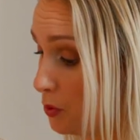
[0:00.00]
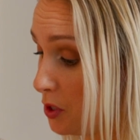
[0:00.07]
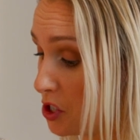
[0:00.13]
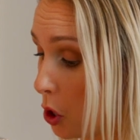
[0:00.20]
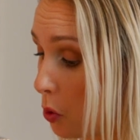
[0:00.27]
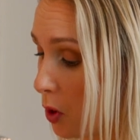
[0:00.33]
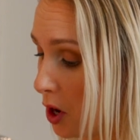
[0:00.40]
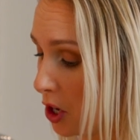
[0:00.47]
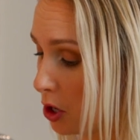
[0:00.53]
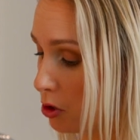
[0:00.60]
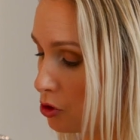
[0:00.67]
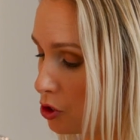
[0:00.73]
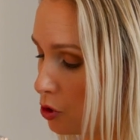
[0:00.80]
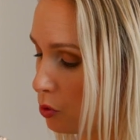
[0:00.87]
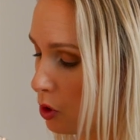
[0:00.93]
We don't want to go
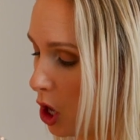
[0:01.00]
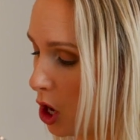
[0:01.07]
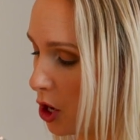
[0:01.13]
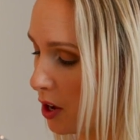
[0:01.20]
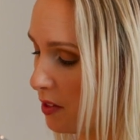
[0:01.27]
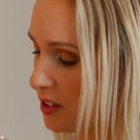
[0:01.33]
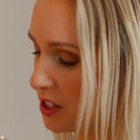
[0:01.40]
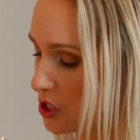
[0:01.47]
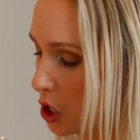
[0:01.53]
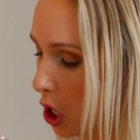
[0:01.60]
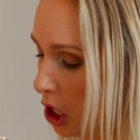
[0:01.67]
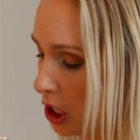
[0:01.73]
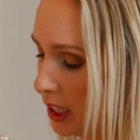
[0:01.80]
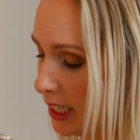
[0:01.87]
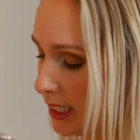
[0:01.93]
too long on this
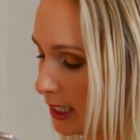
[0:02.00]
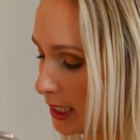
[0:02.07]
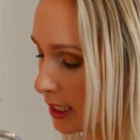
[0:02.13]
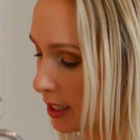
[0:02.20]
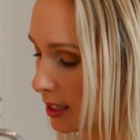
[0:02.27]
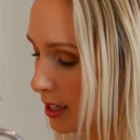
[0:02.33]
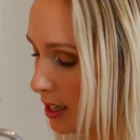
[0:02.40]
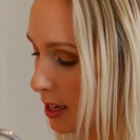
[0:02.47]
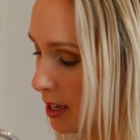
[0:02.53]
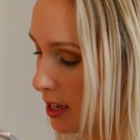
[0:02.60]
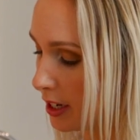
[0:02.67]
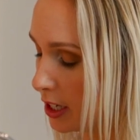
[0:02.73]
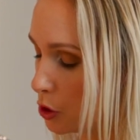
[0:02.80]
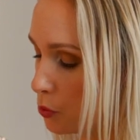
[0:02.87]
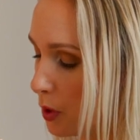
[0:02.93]
garlic
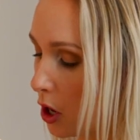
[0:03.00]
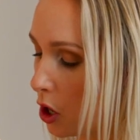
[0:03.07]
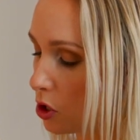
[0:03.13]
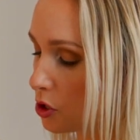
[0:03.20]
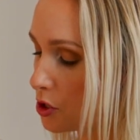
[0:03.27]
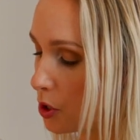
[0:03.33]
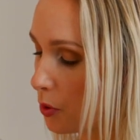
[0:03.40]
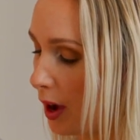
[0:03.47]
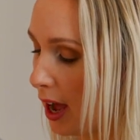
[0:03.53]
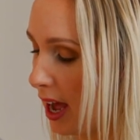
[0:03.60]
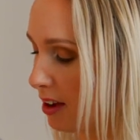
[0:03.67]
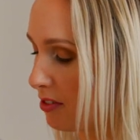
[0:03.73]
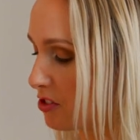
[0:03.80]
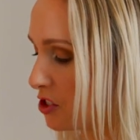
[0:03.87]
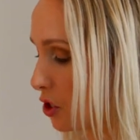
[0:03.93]
because we also have